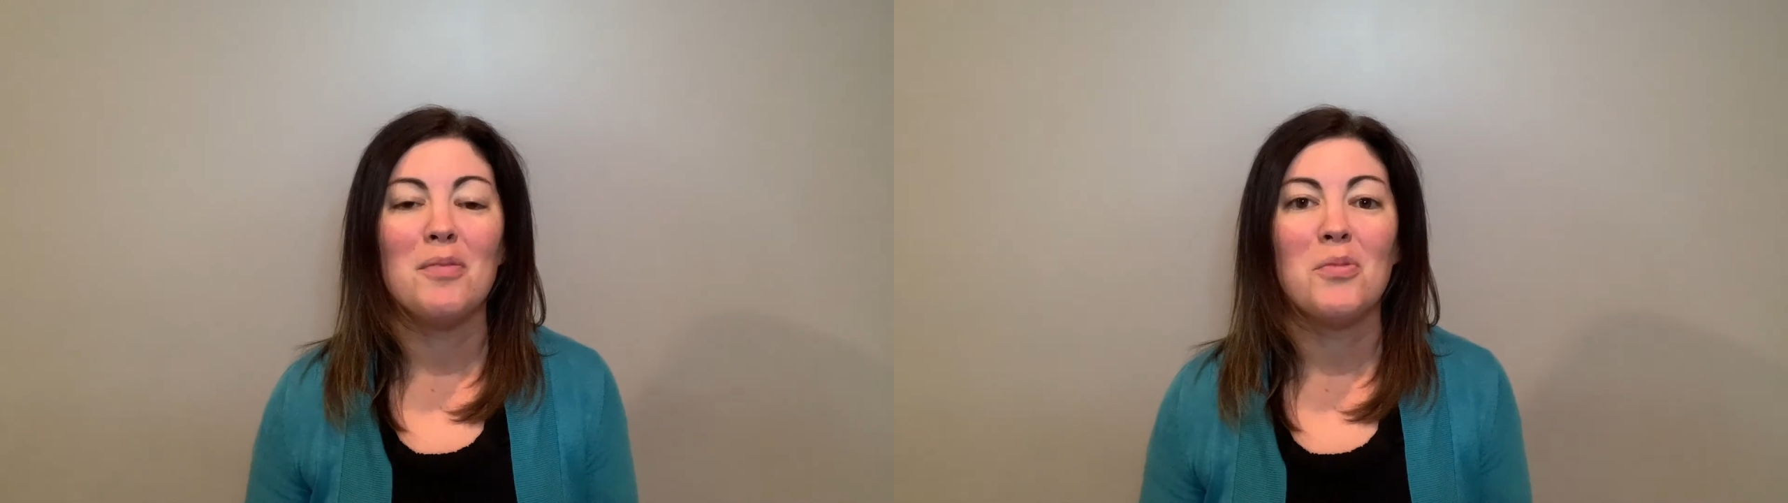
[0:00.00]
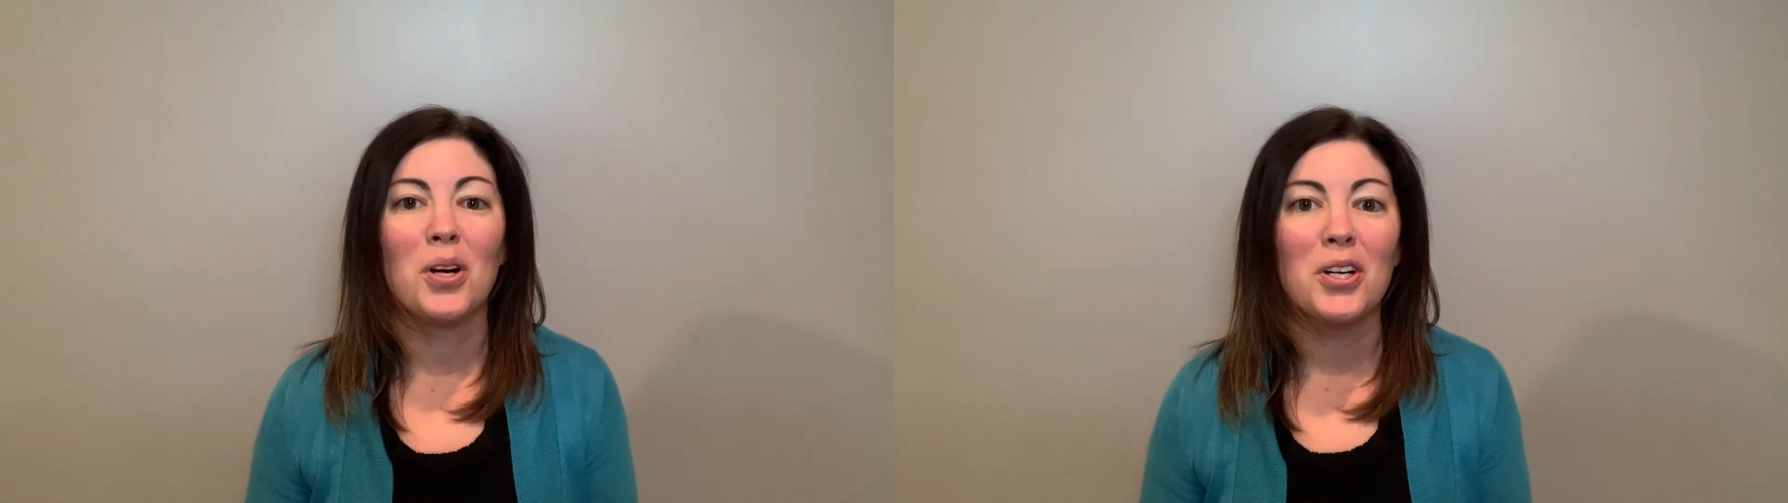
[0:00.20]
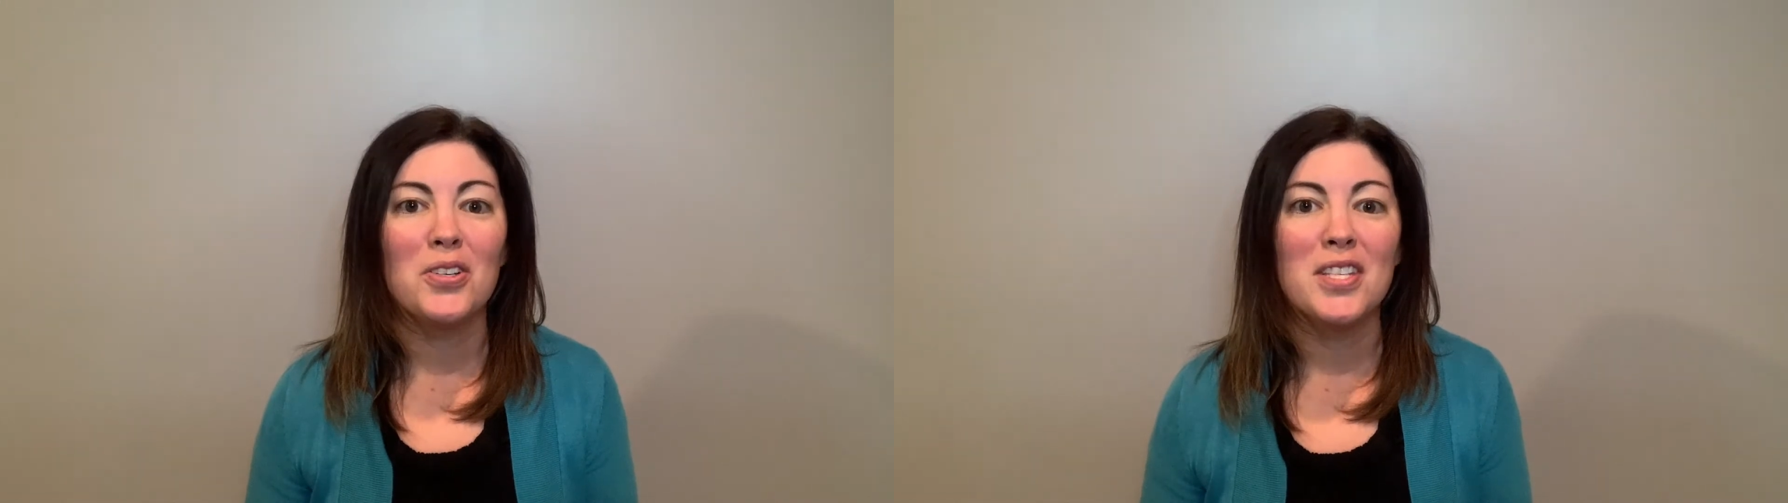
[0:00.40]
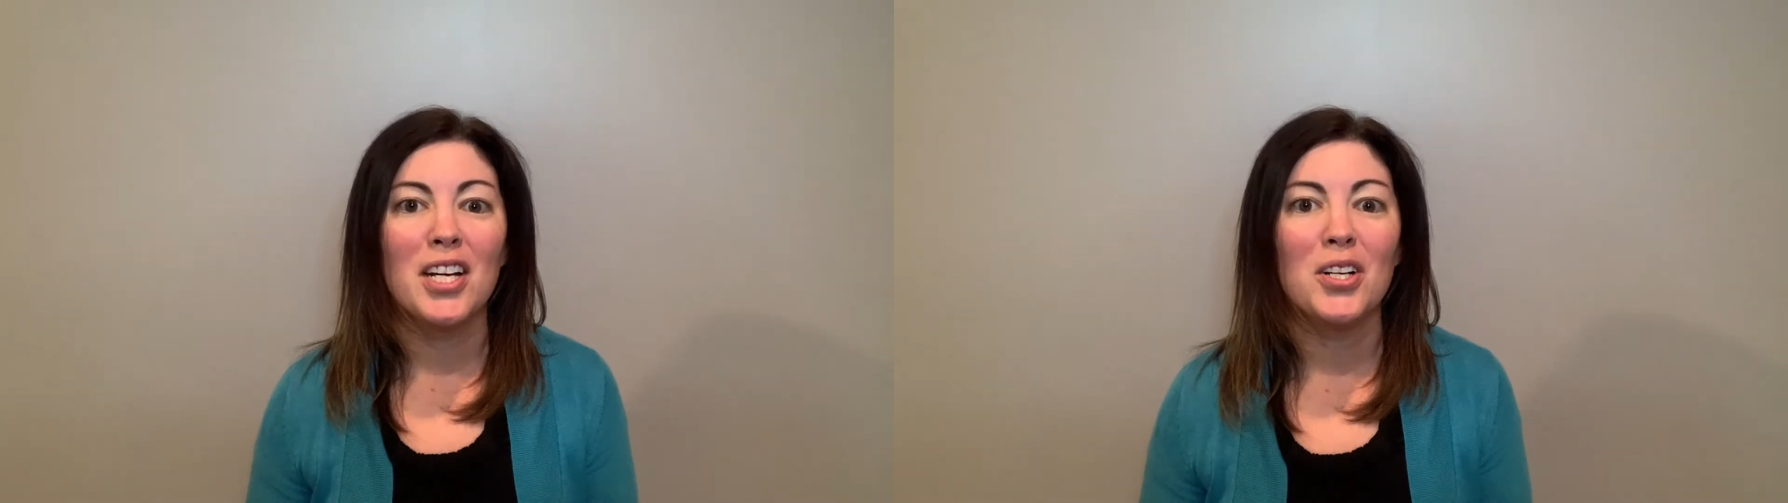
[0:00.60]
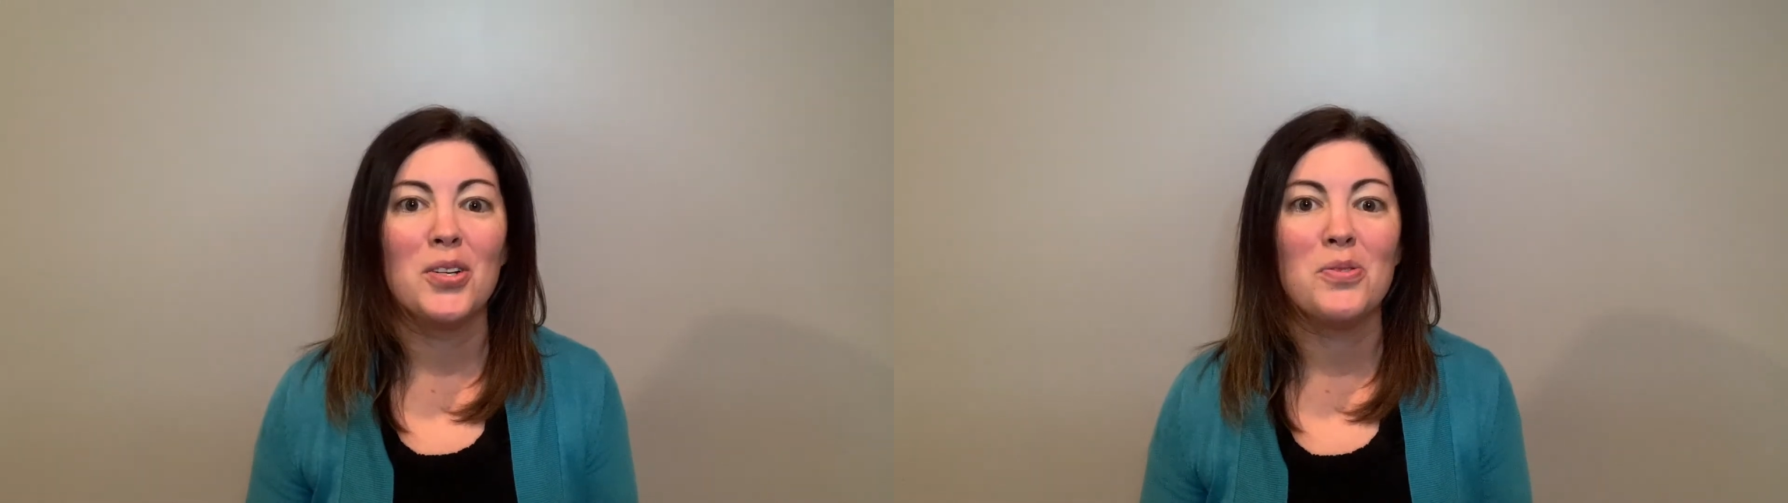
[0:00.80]
workers
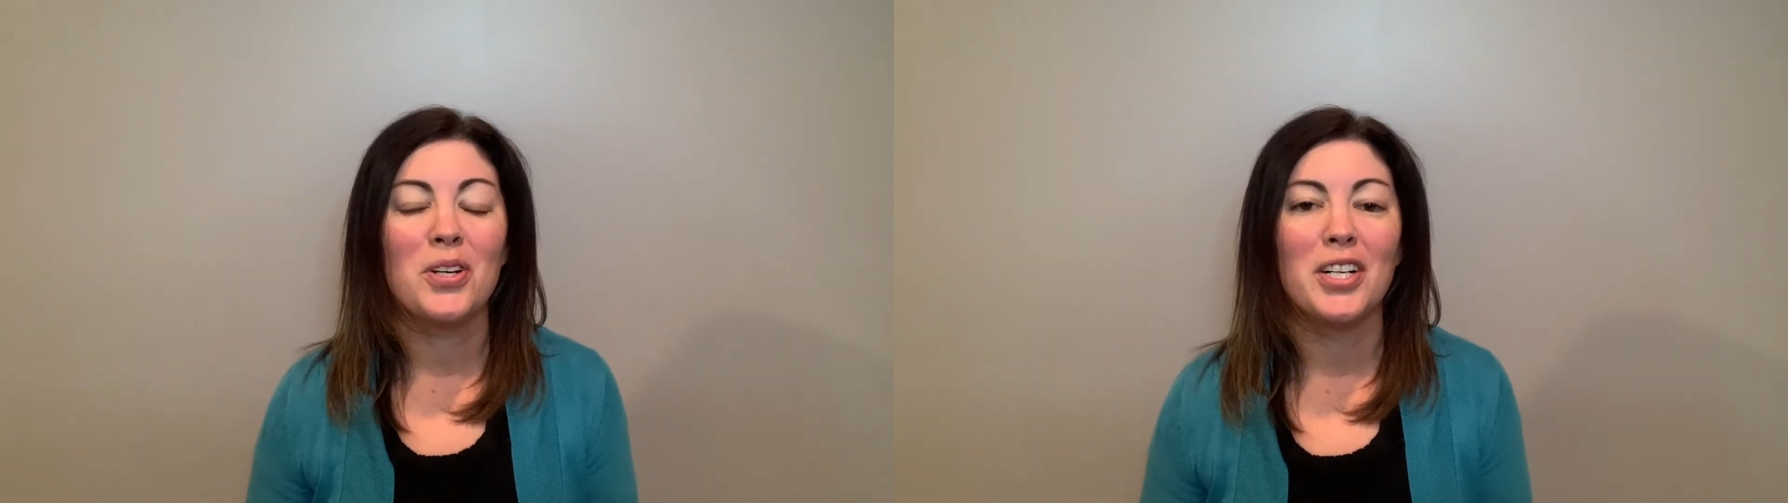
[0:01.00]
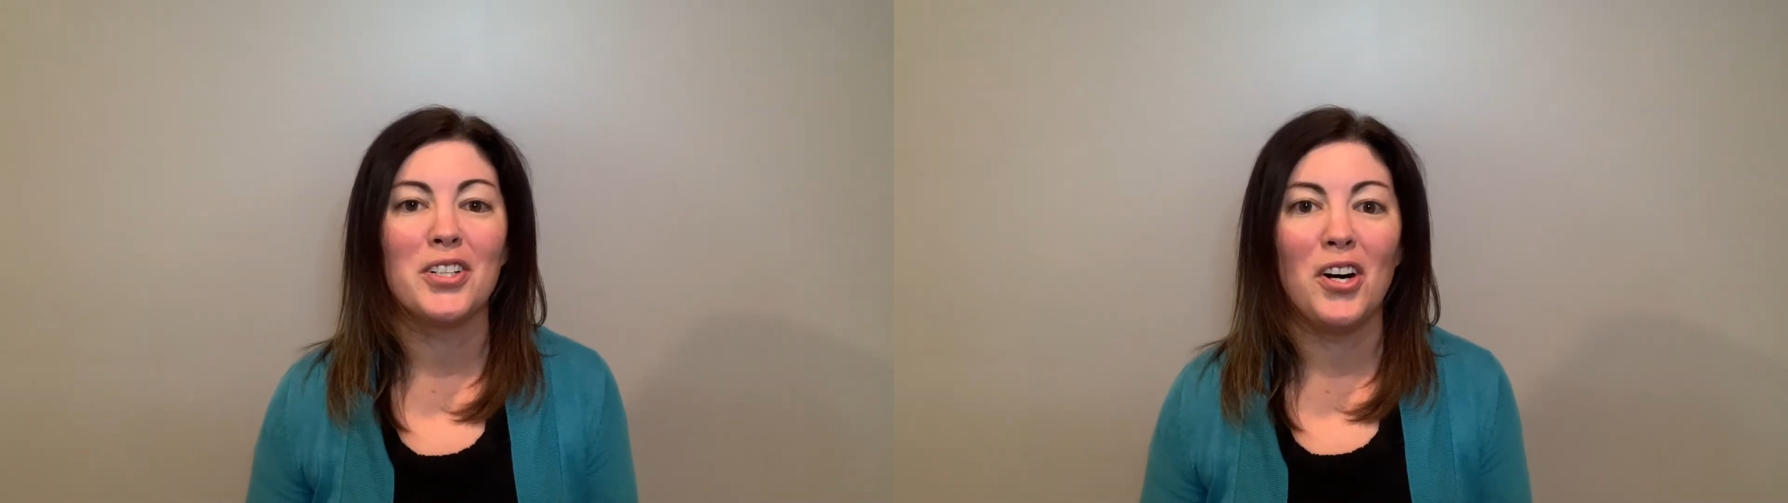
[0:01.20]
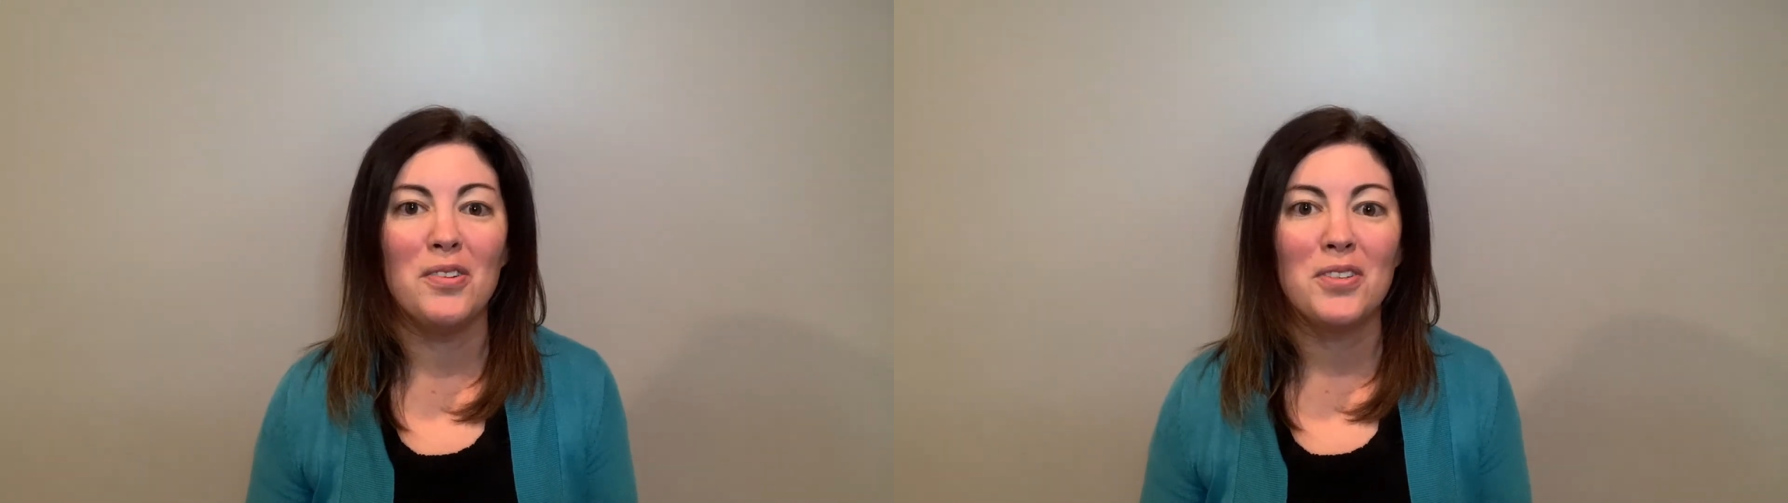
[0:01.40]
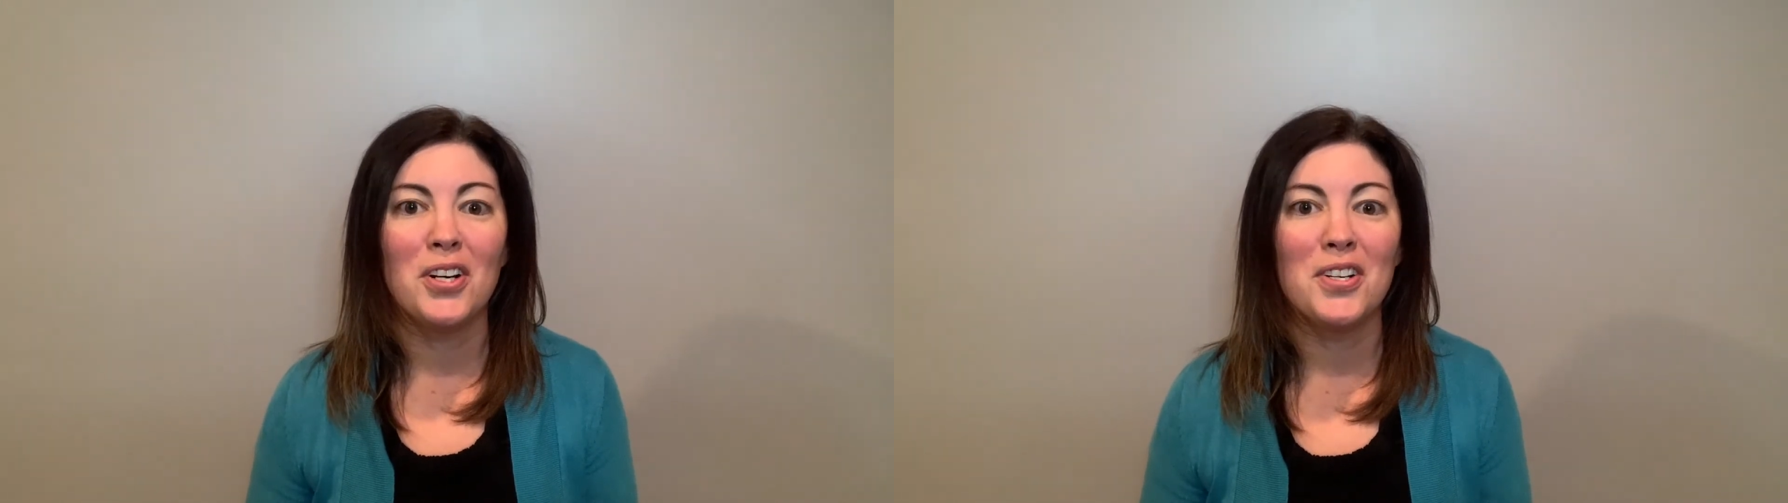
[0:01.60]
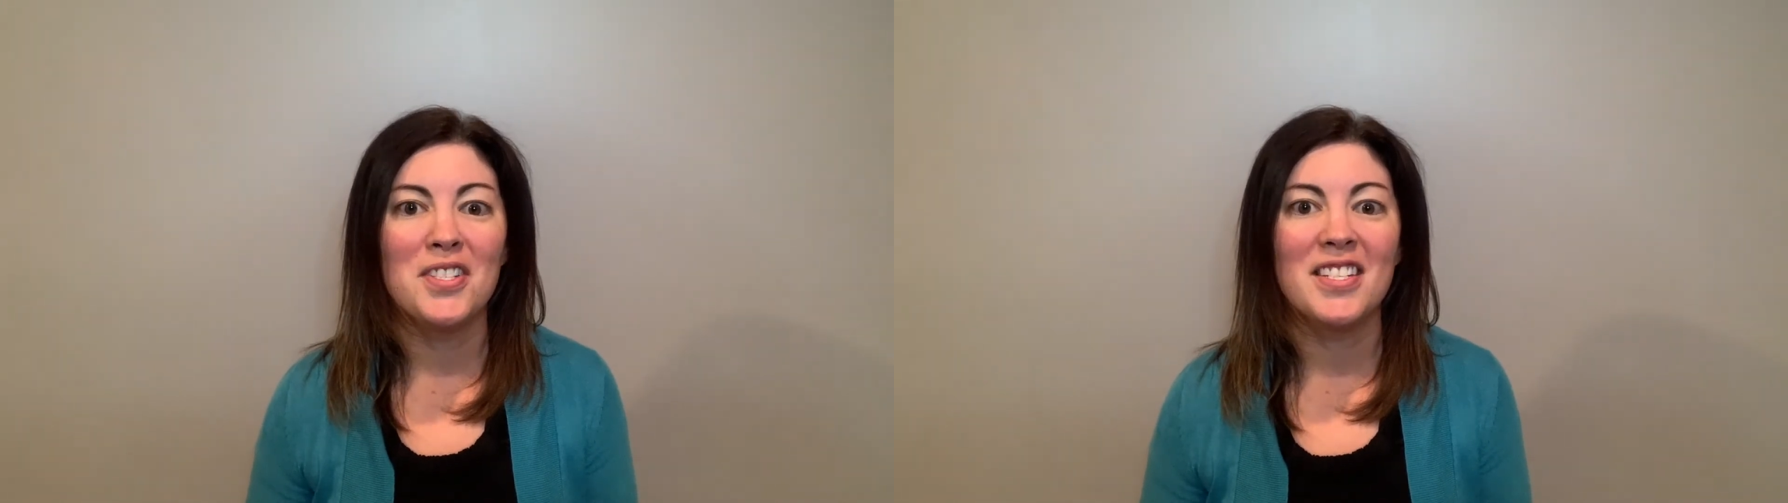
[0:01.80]
there who were in golf
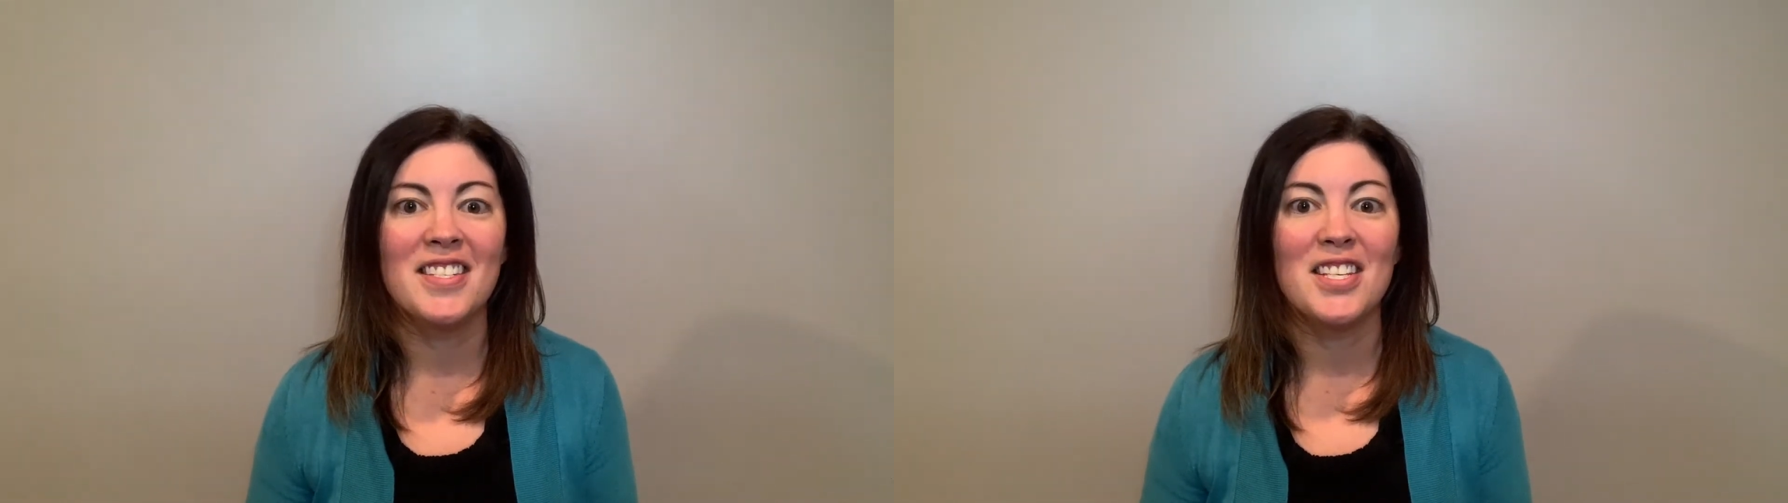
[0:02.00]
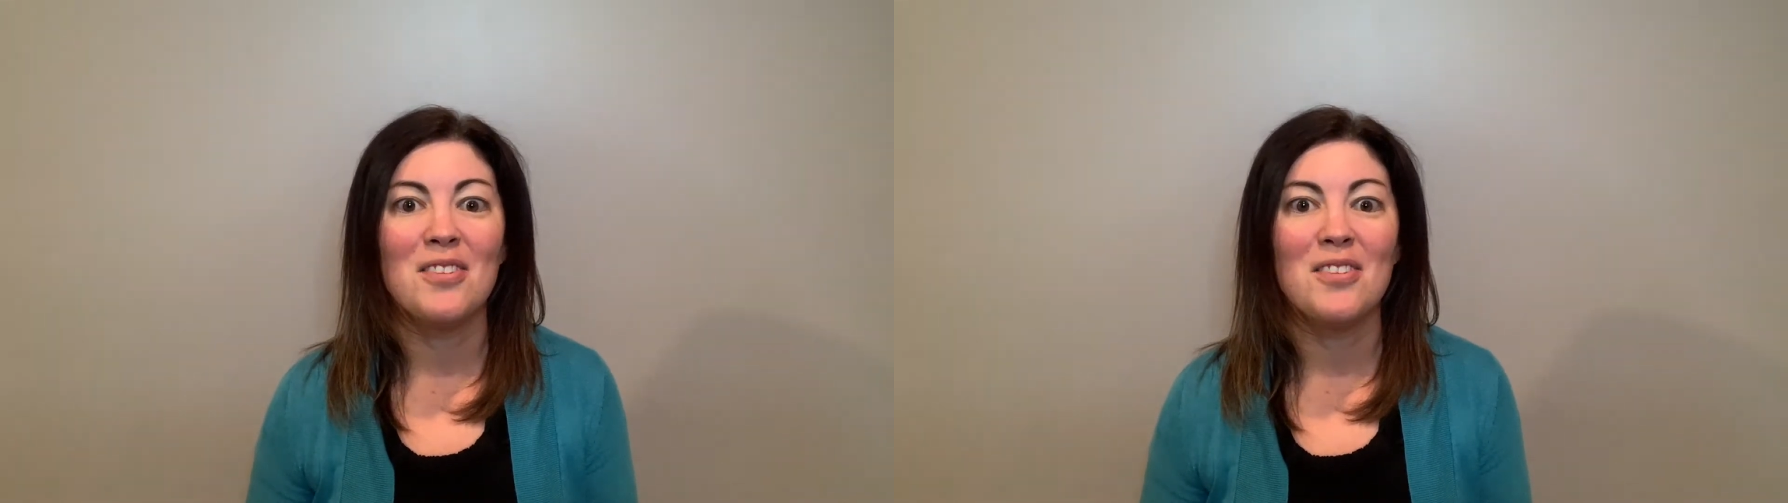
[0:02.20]
carts to see